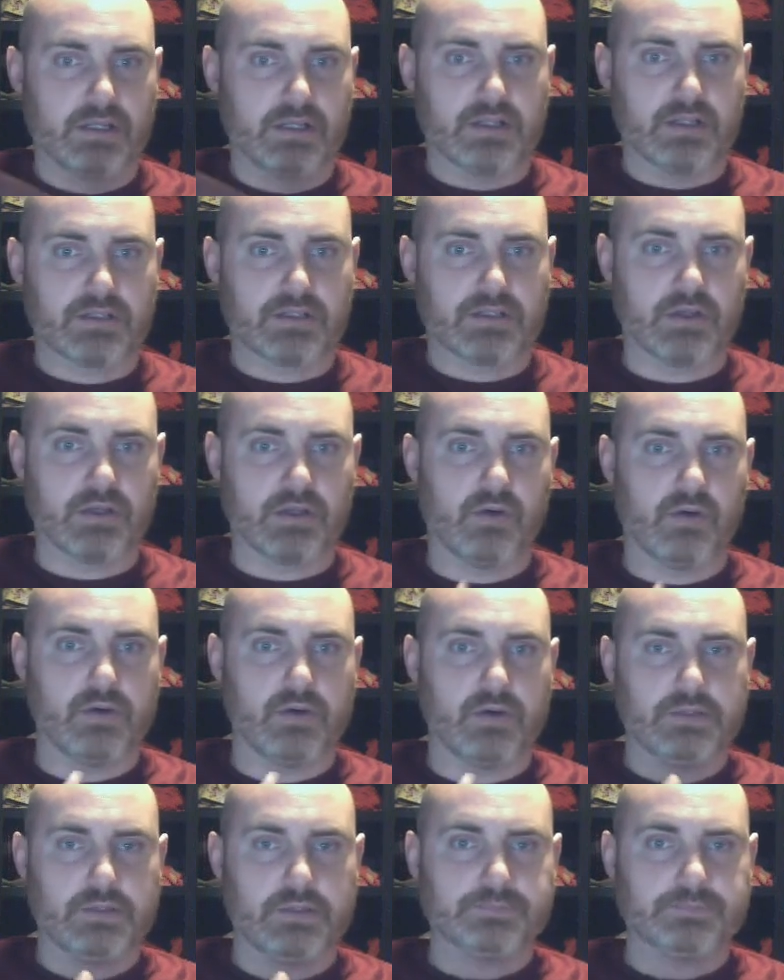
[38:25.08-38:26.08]
So
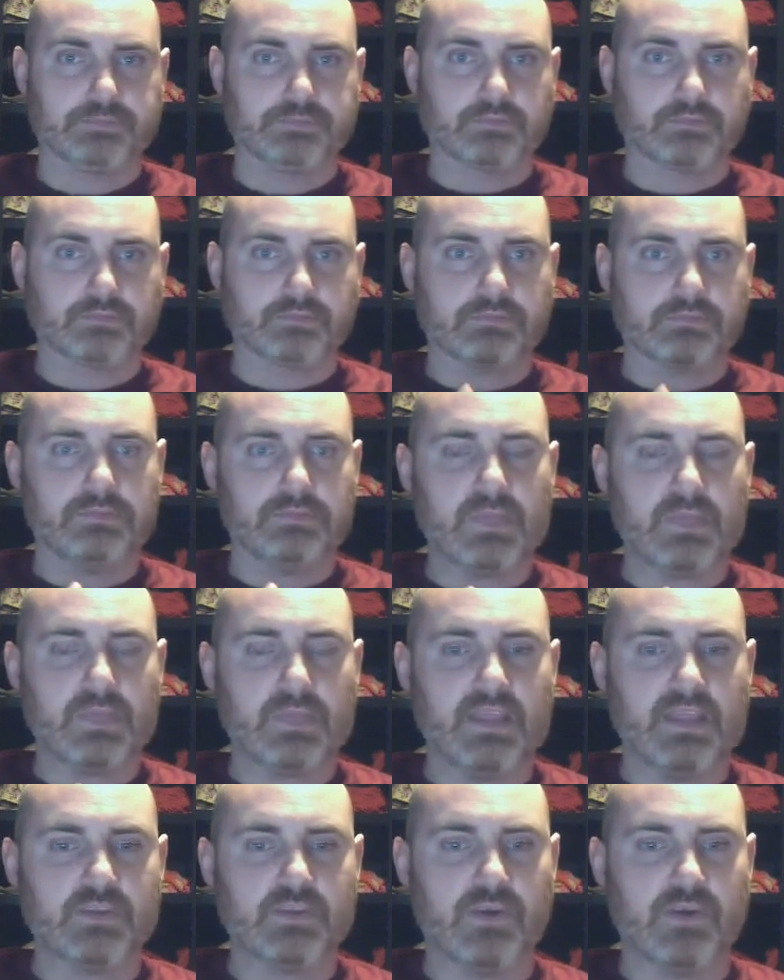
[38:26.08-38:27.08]

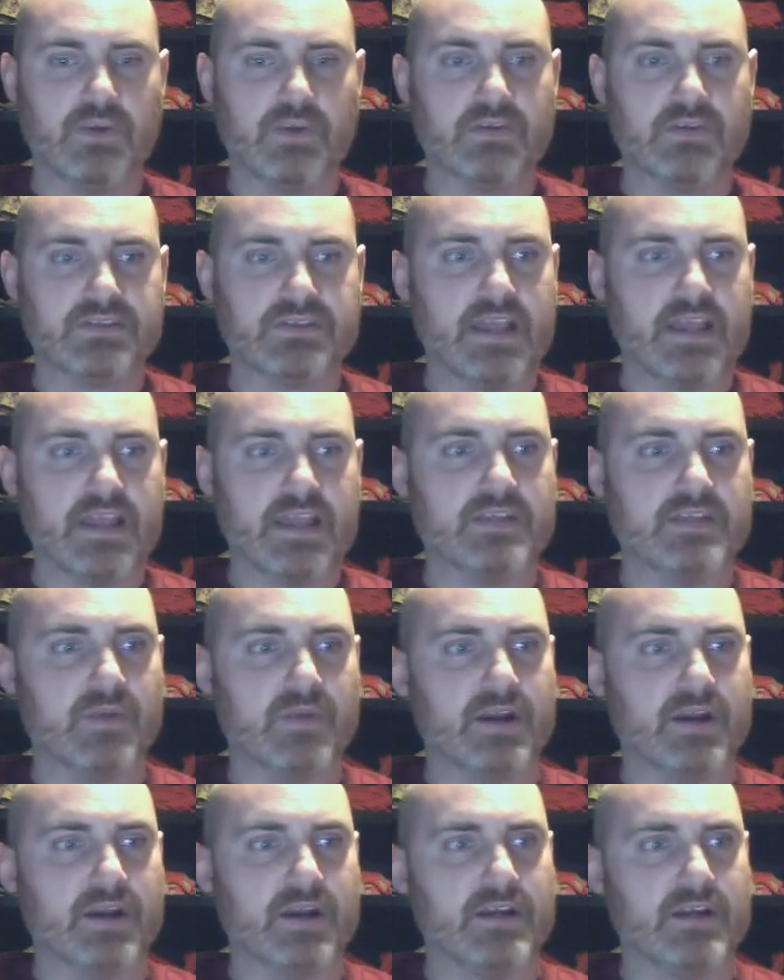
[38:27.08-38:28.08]
it's one of those things
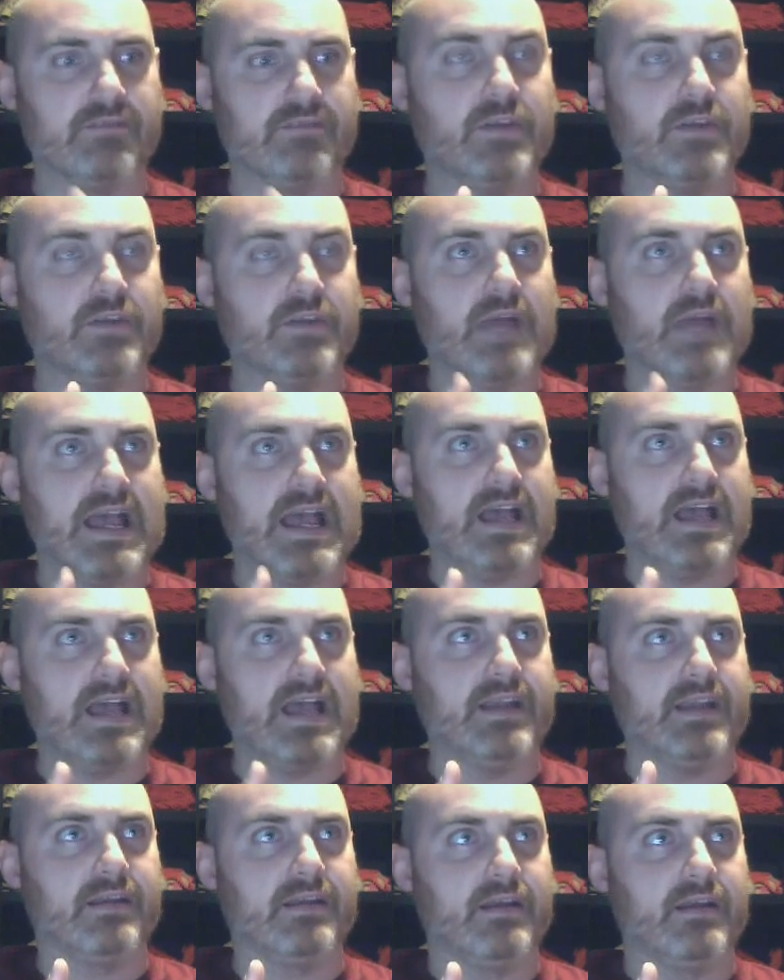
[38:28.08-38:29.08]
where if you had
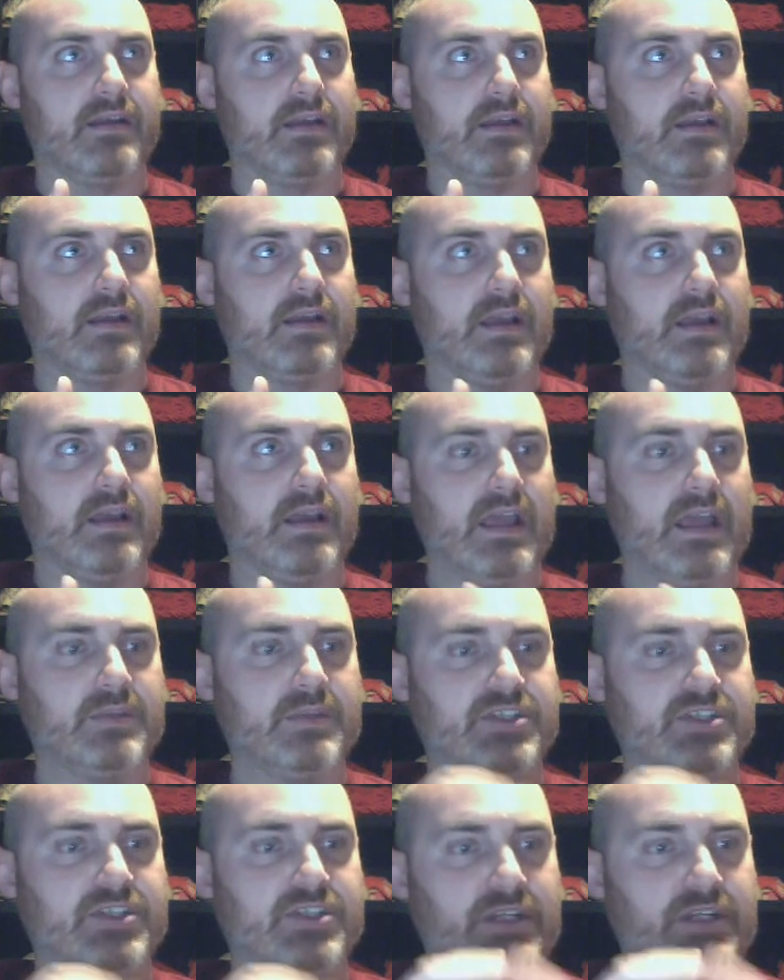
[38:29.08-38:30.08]
a
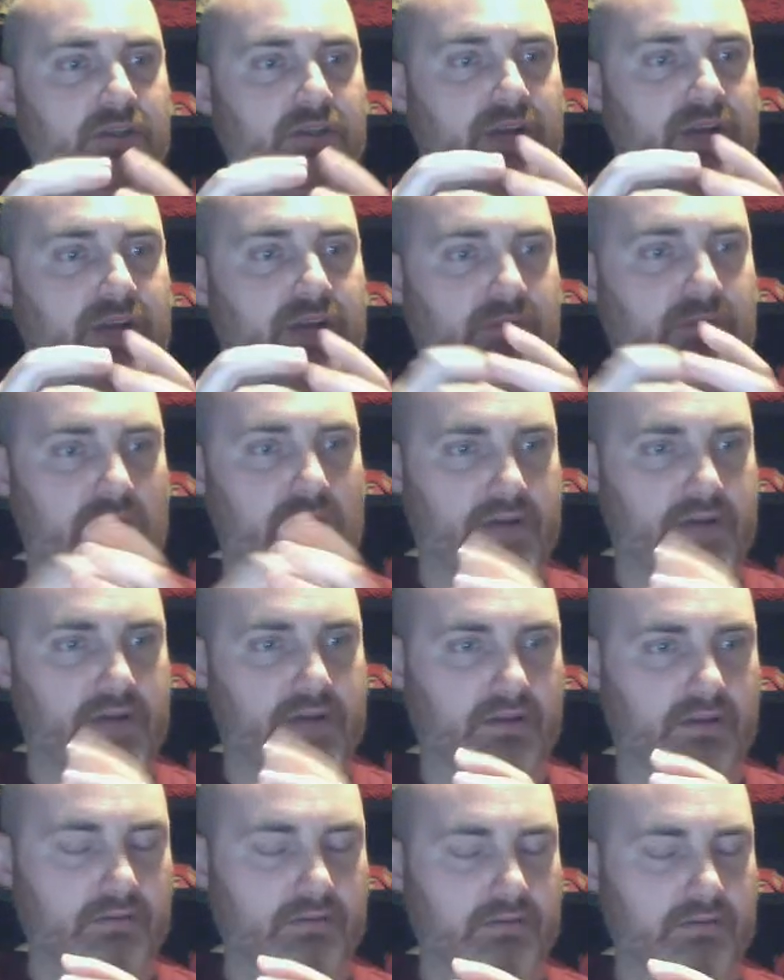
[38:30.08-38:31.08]
machine learning
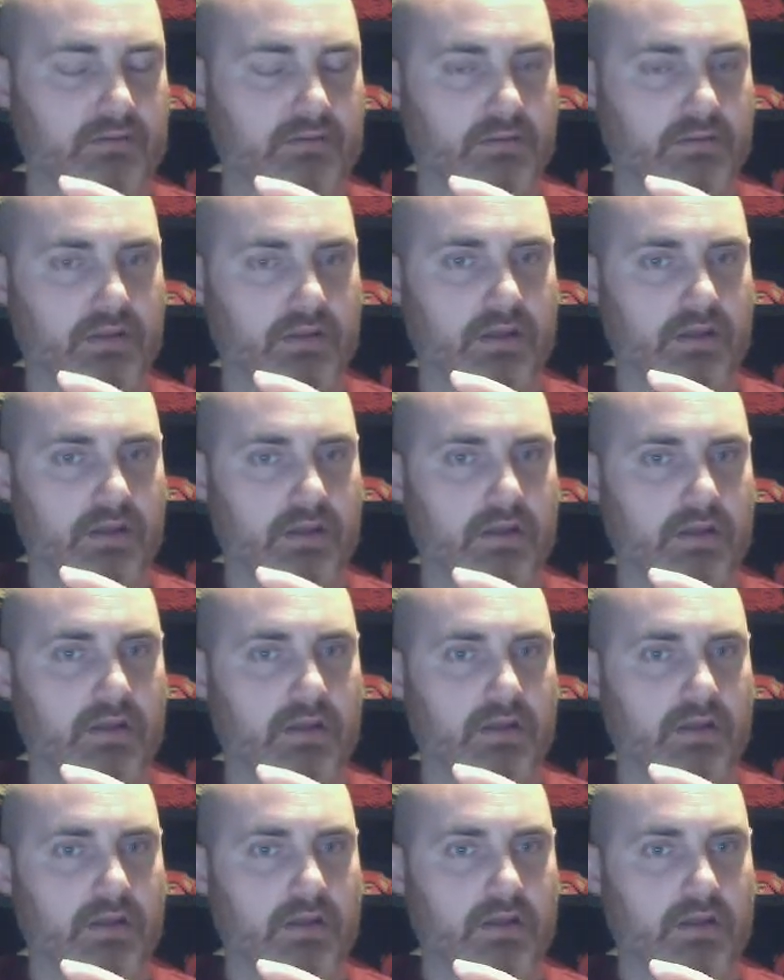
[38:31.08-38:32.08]
model
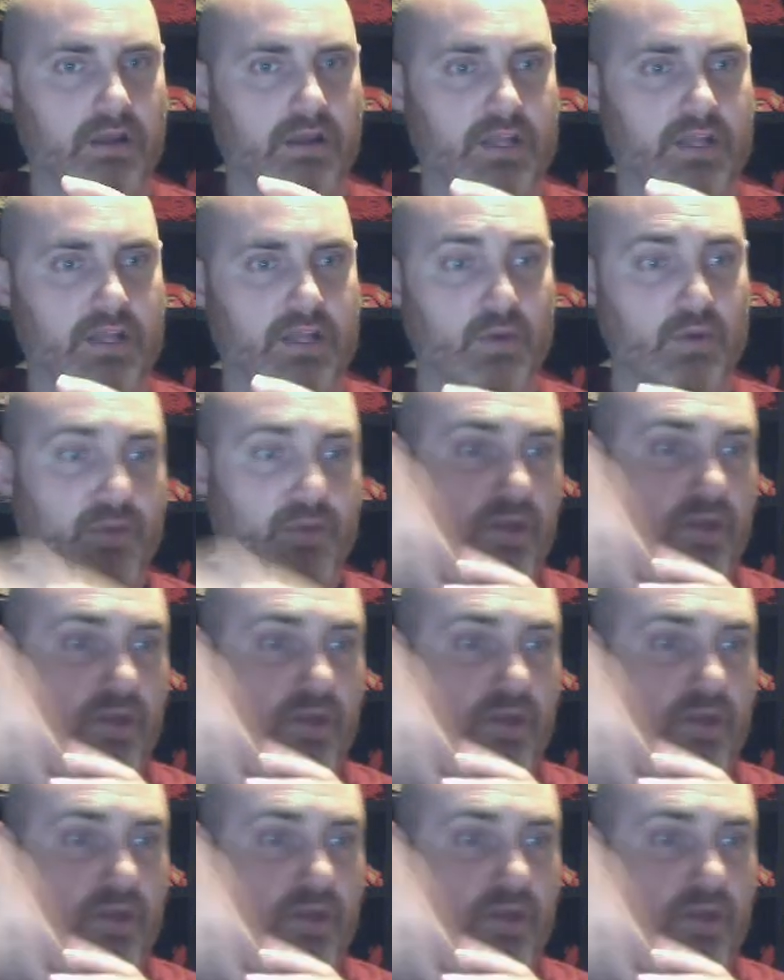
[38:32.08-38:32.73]
and you want to put it on the